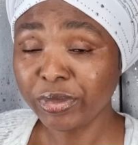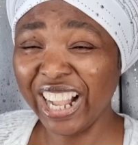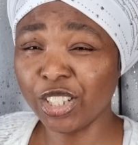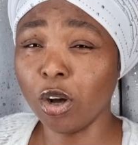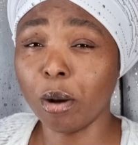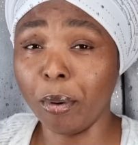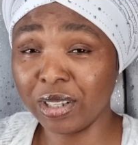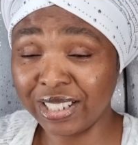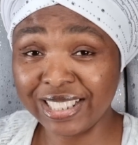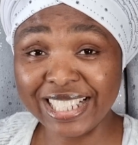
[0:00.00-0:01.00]
I talk
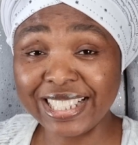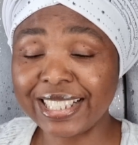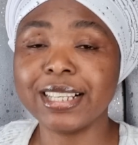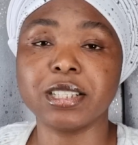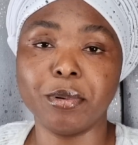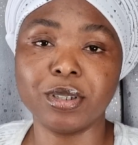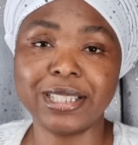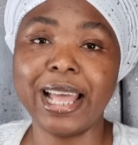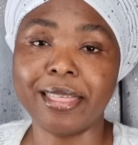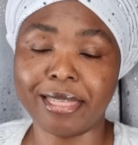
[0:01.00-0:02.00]
about in details about
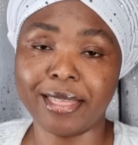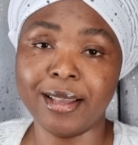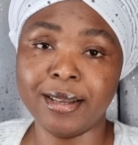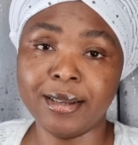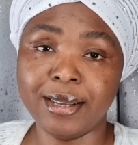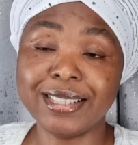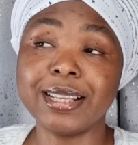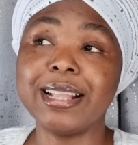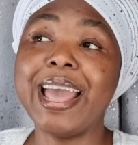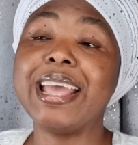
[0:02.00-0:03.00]
death. It's
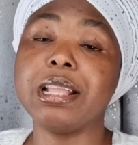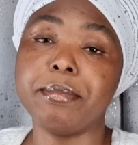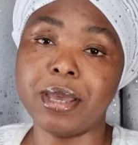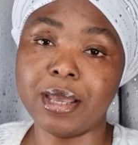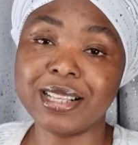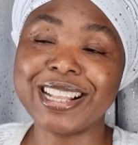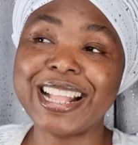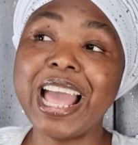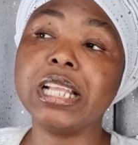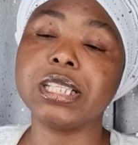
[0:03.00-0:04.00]
an enemy. It's
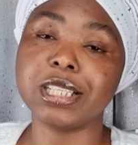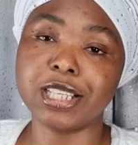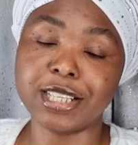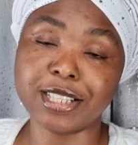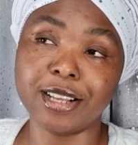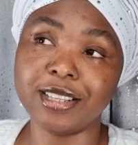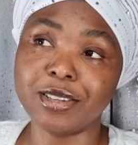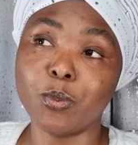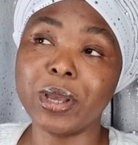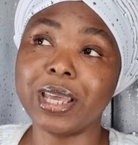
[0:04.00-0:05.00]
an entity. It's
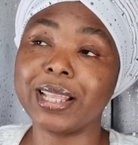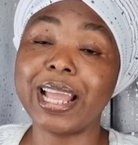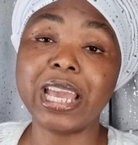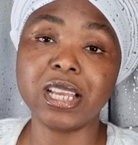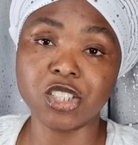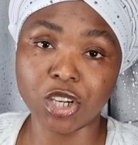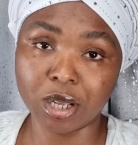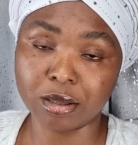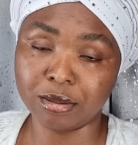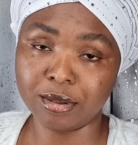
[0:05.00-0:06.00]
a wicked
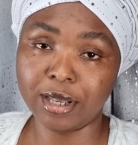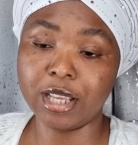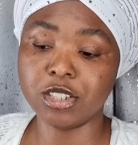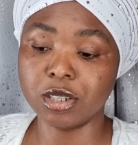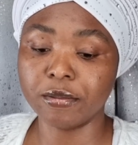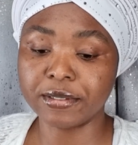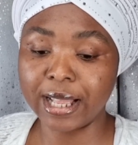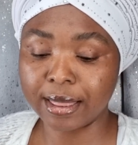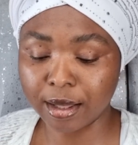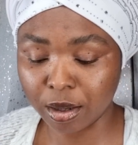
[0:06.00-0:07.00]
angel. Angel of
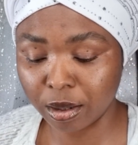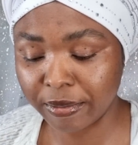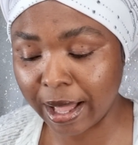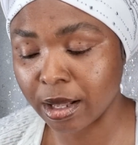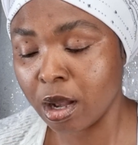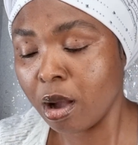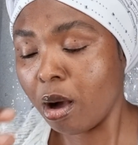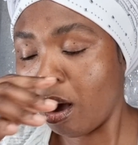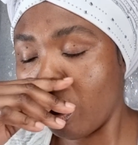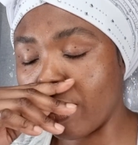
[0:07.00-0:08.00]
death and all of that.
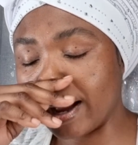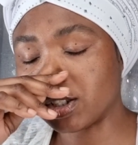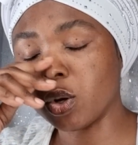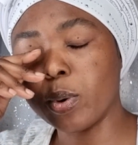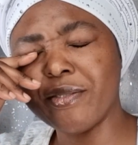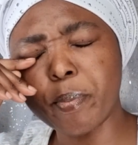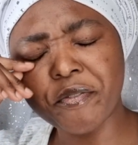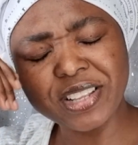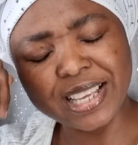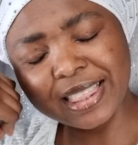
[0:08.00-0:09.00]
All right. So we have a
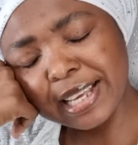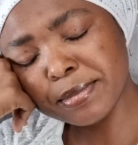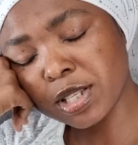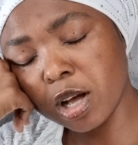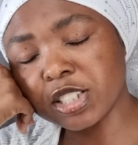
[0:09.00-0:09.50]
prophetic theme song.